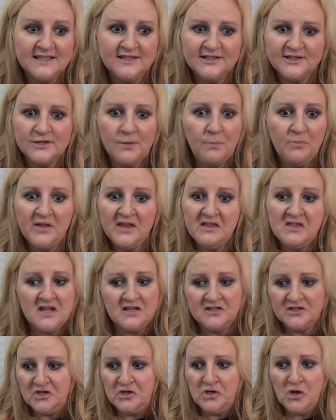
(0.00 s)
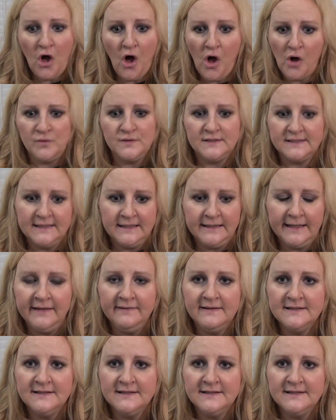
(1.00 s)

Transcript: is something that's not OCD.